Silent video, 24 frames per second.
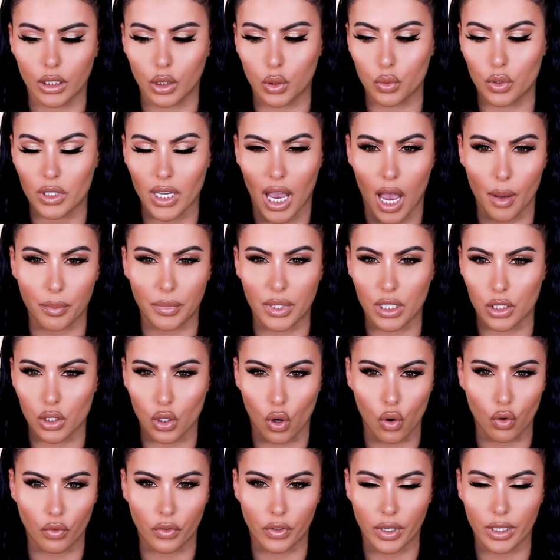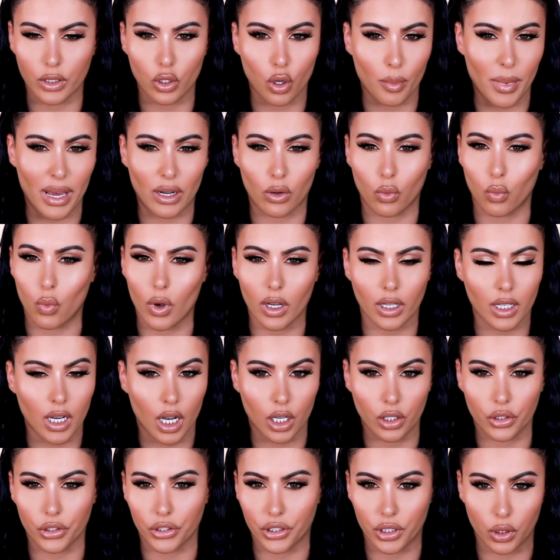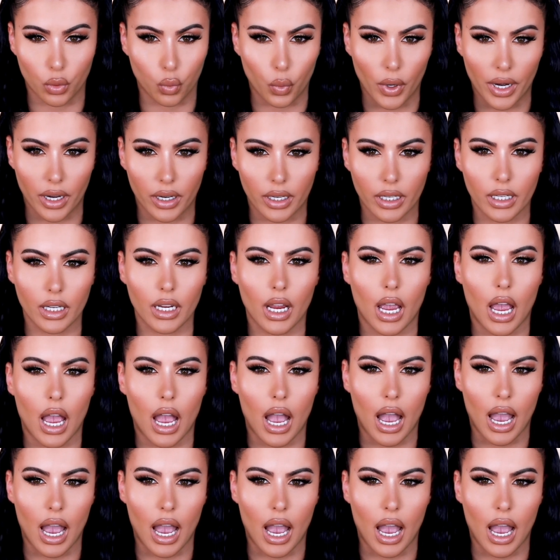you top this over it, no matter what color you're wearing,